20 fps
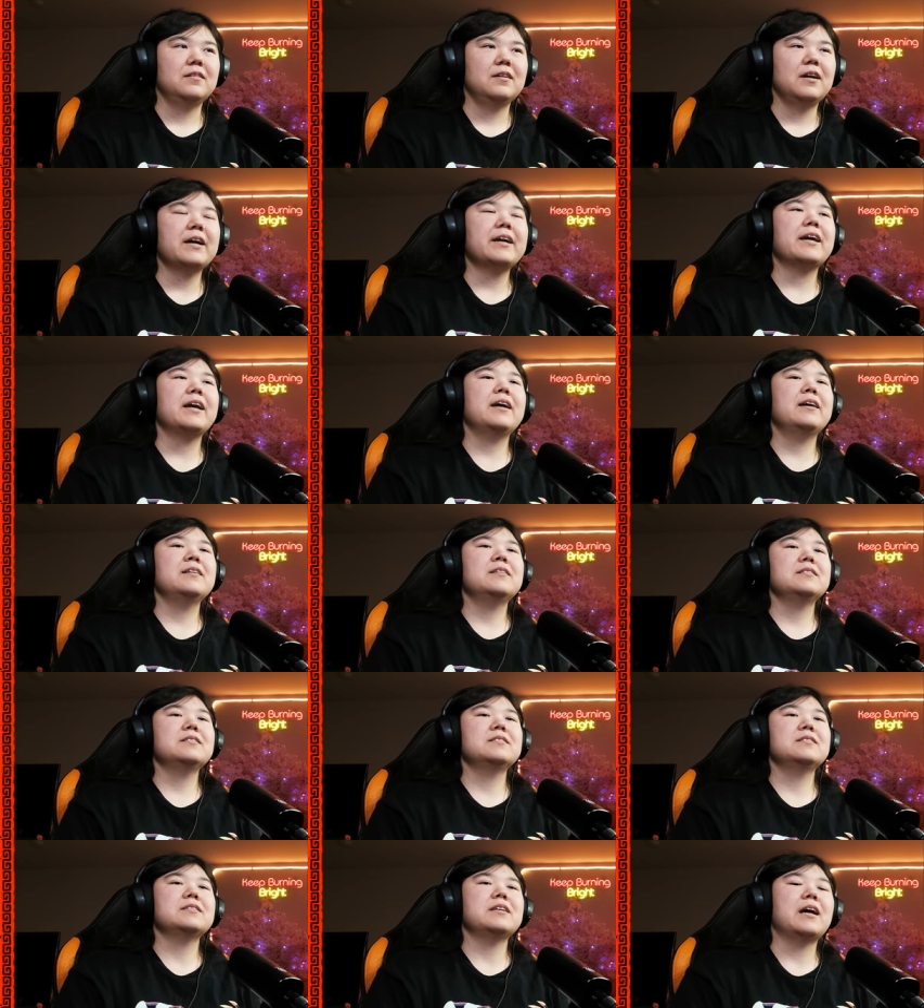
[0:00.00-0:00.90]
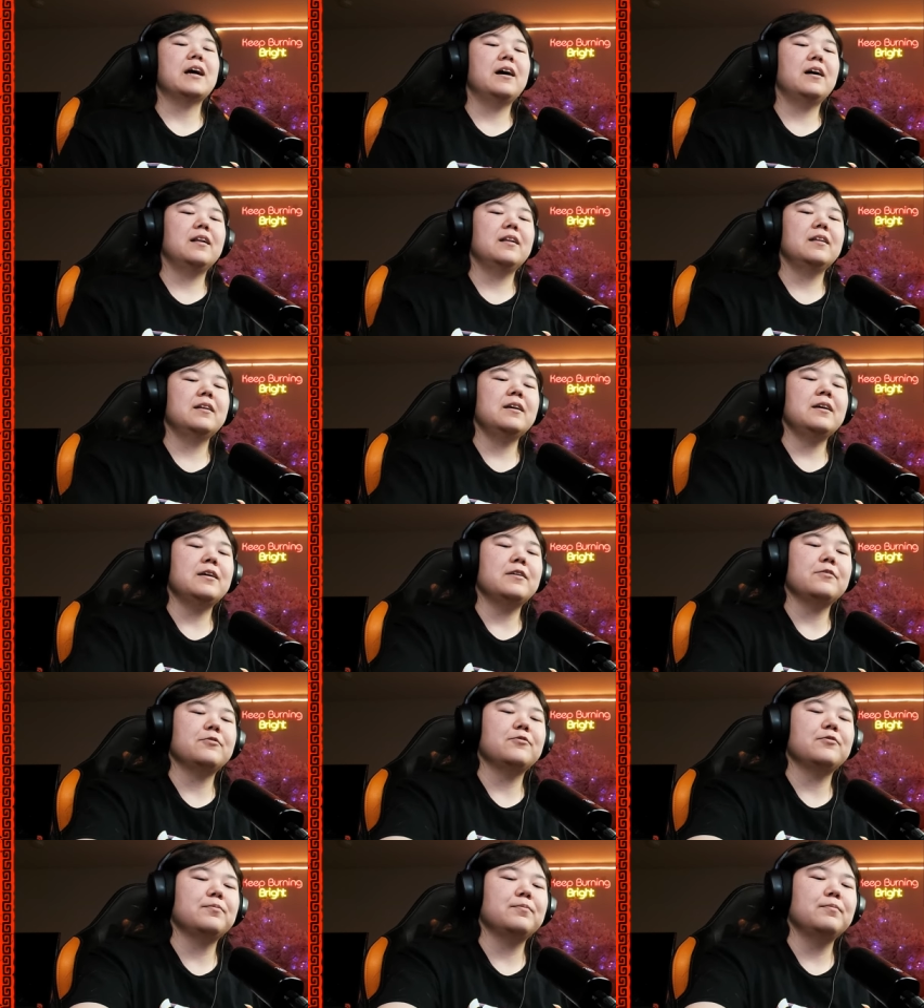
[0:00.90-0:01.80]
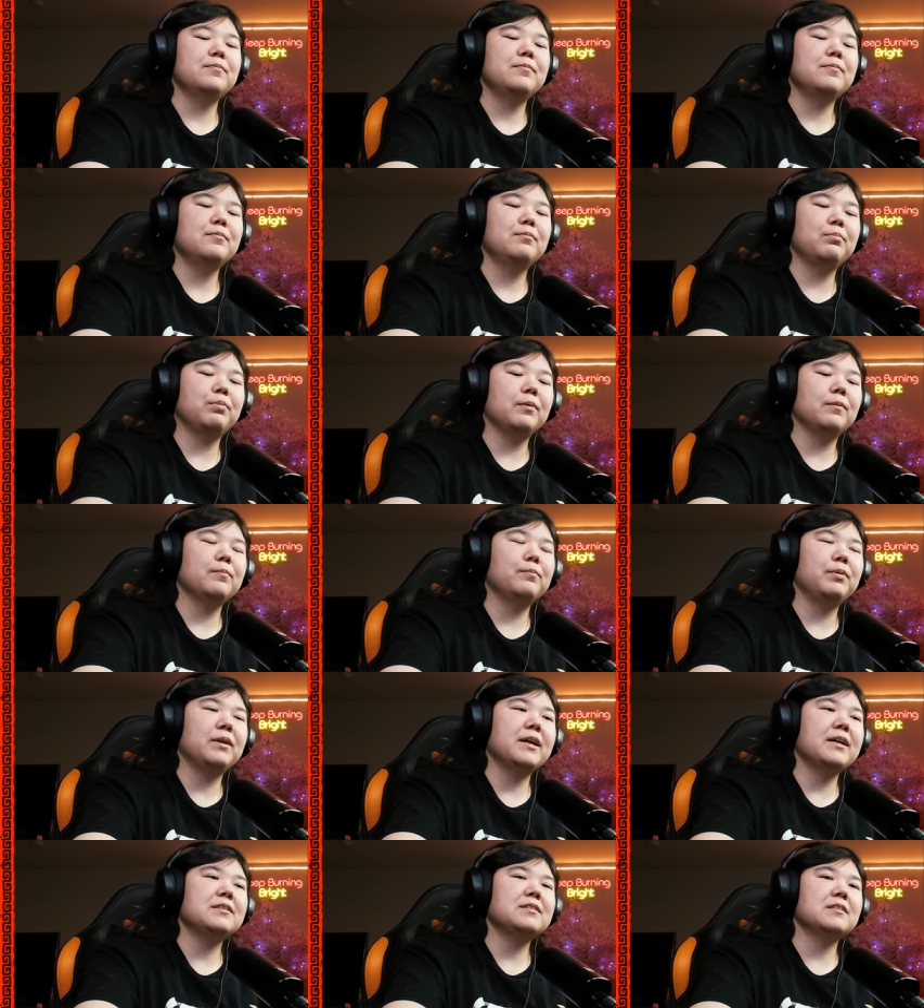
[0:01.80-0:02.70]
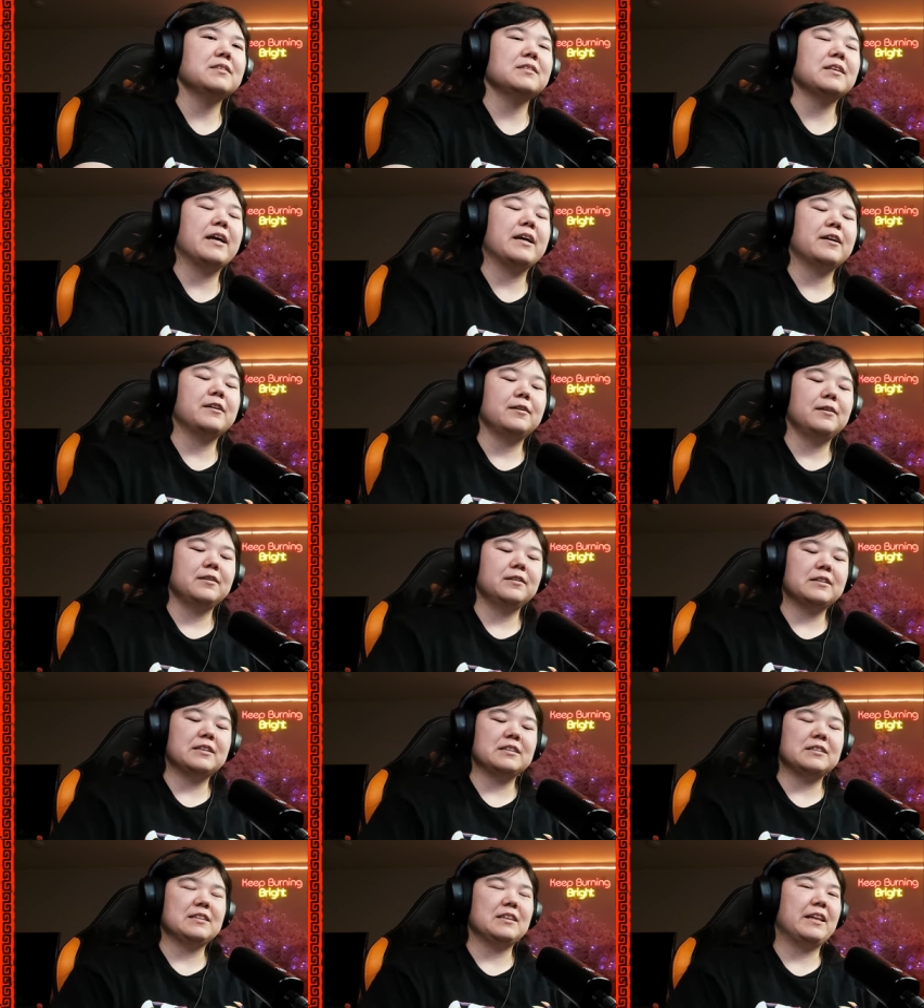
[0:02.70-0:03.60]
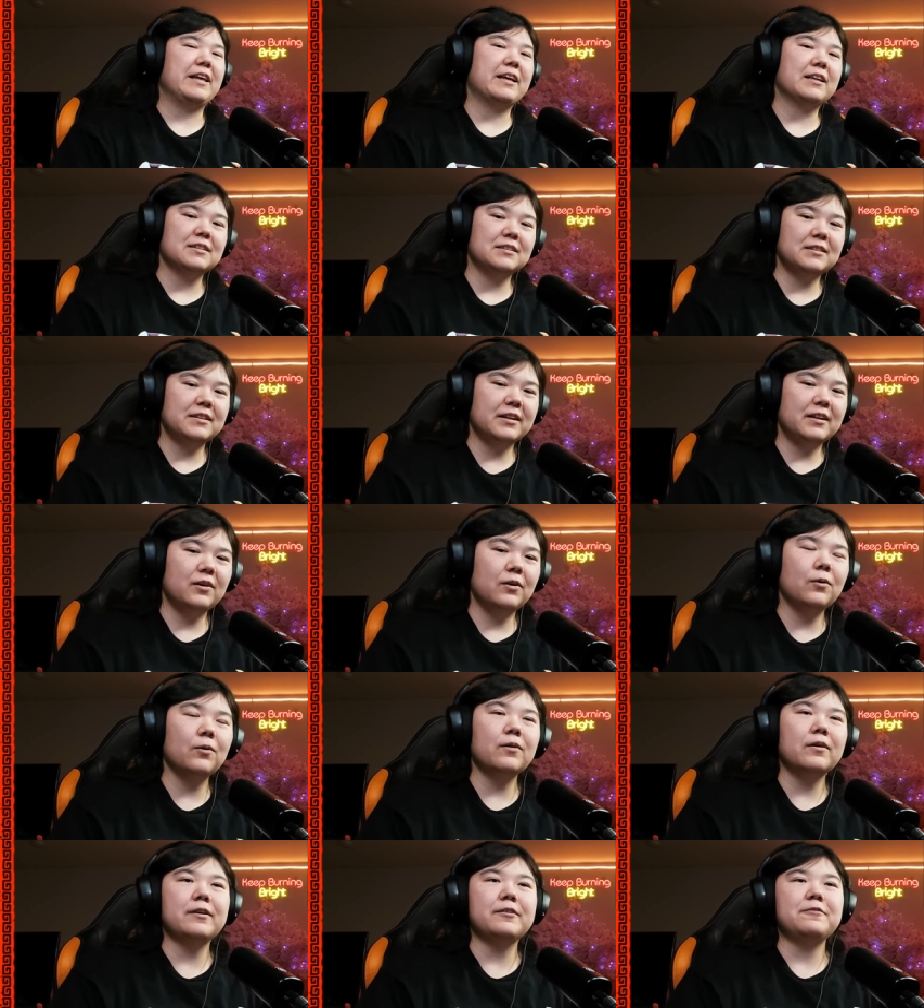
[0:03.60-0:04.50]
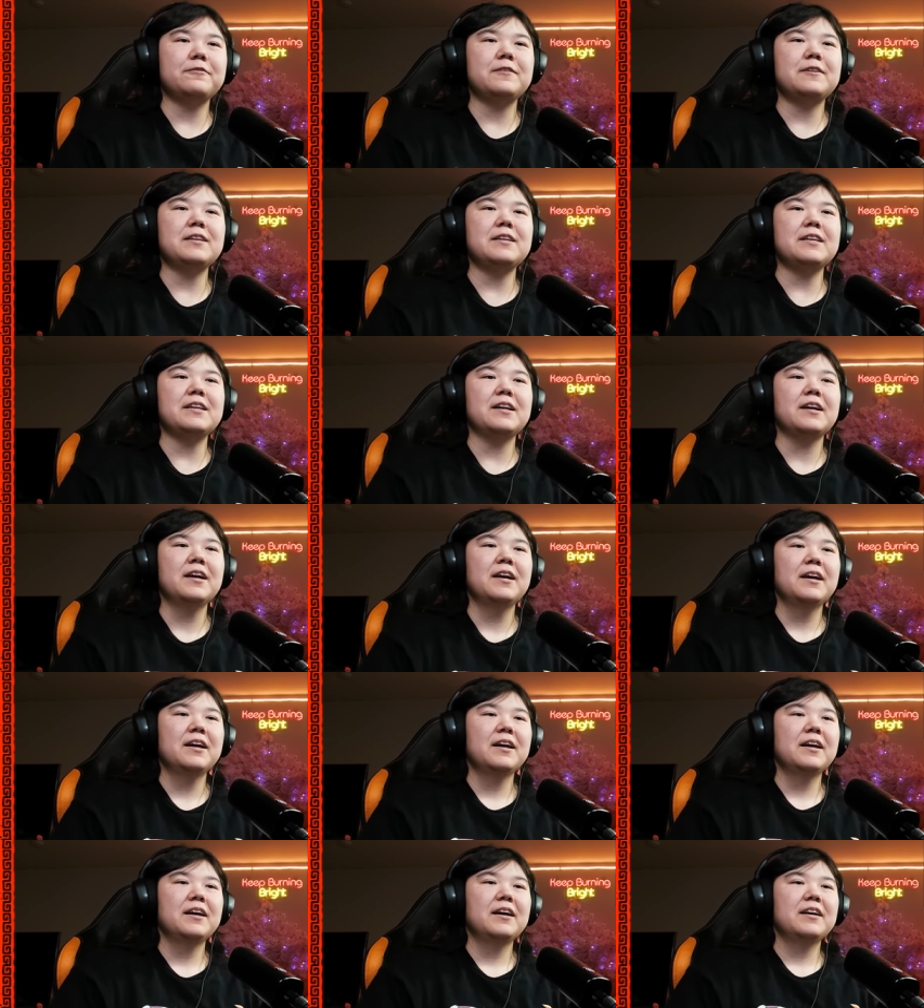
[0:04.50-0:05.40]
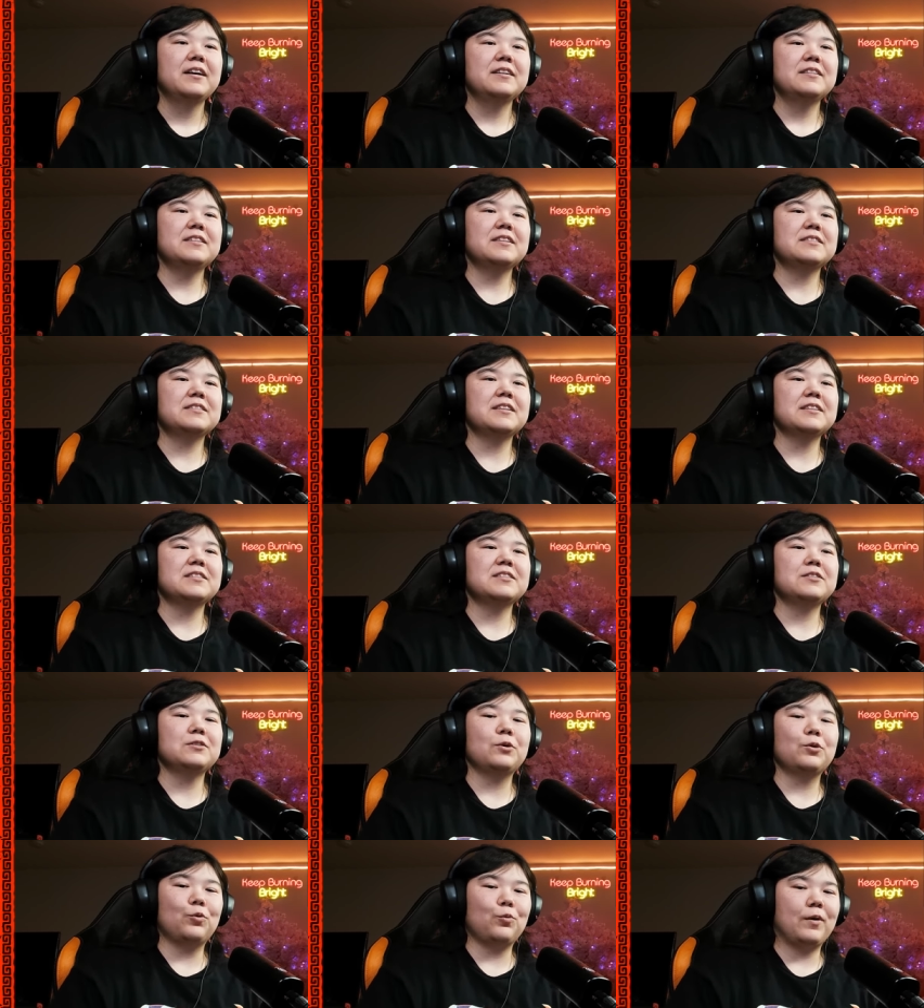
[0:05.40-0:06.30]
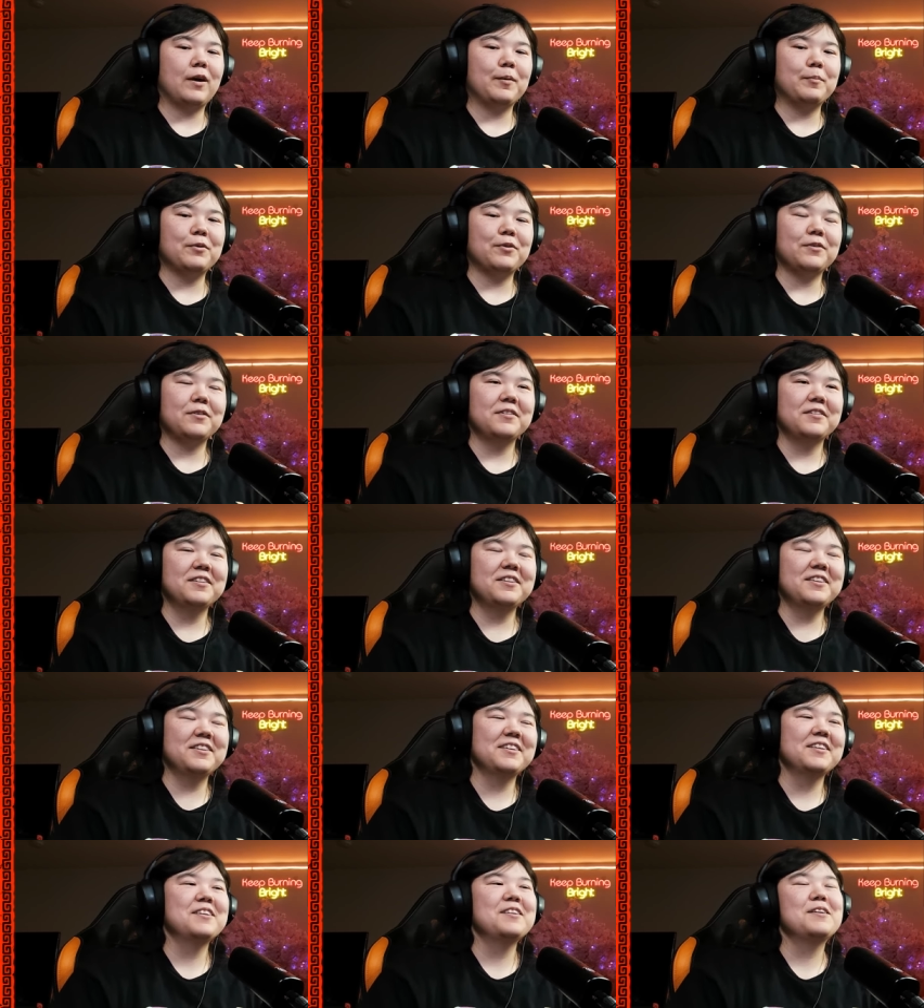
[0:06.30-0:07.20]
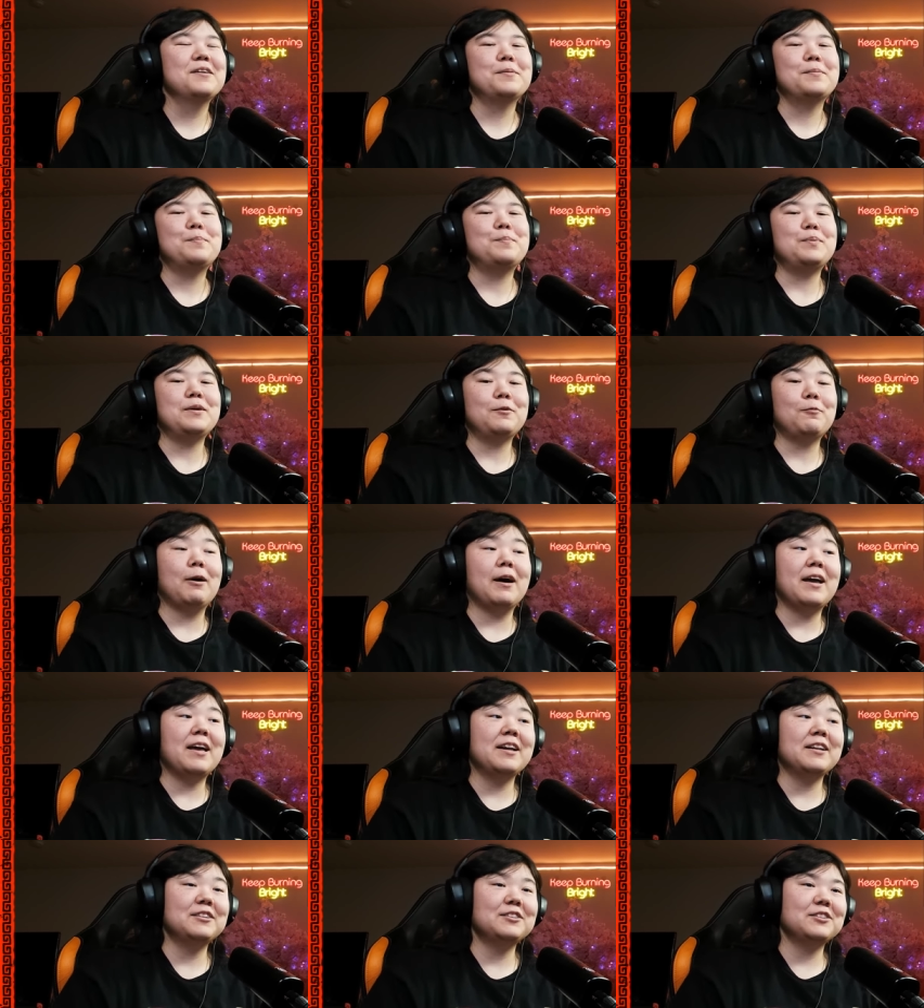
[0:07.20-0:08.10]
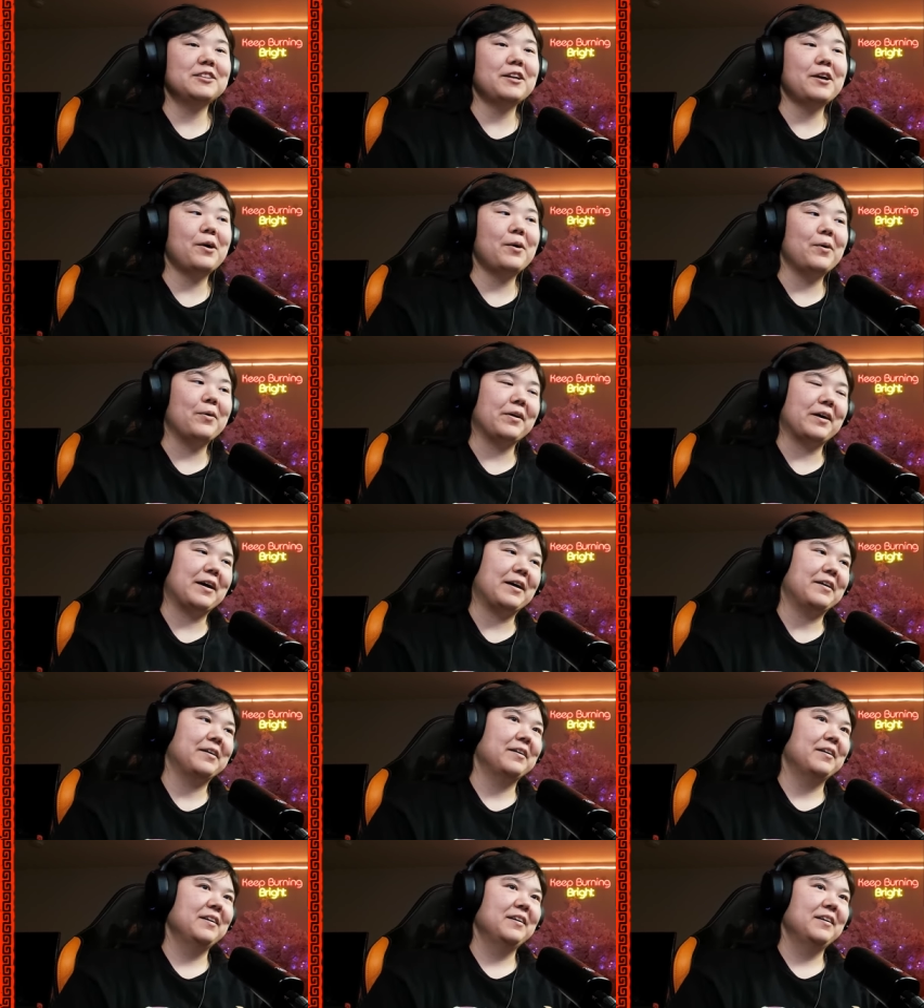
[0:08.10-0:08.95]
I can't tell if Blitz is, like, dyslexic or if he just doesn't know grammar. B-Y-N-G-O? Okay.